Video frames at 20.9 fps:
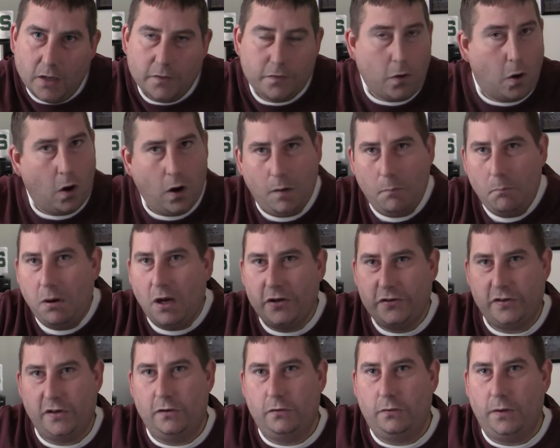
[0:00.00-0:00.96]
The whole
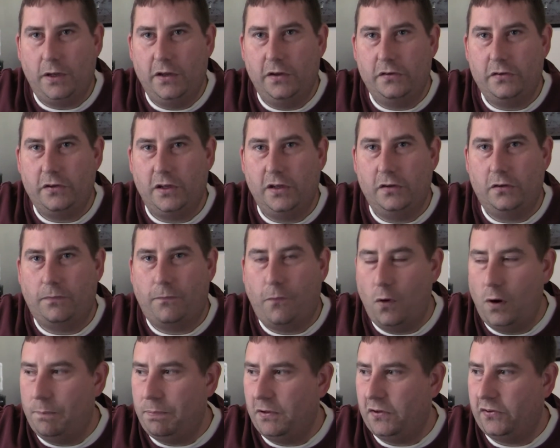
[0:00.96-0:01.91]
budget is
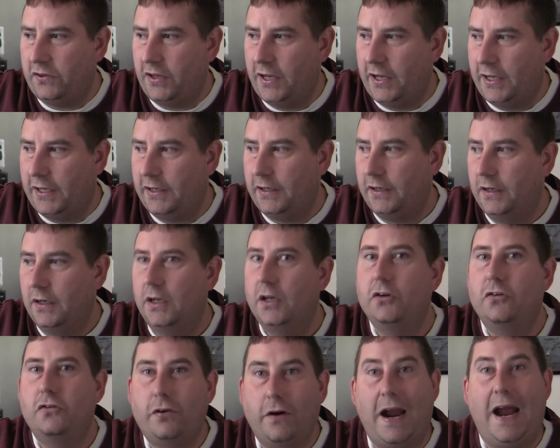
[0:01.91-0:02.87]
4%
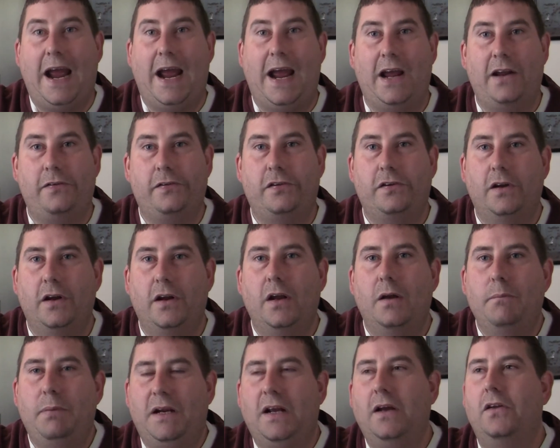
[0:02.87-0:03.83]
trash
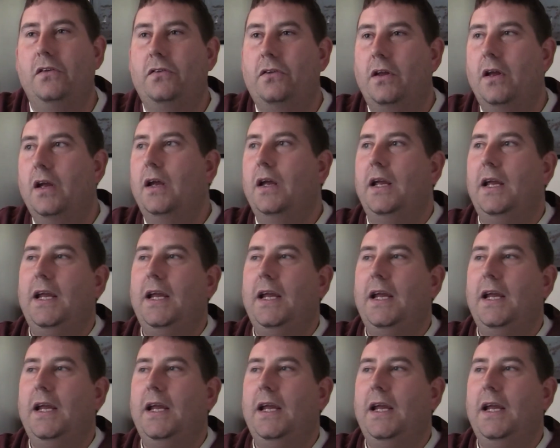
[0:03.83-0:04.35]
because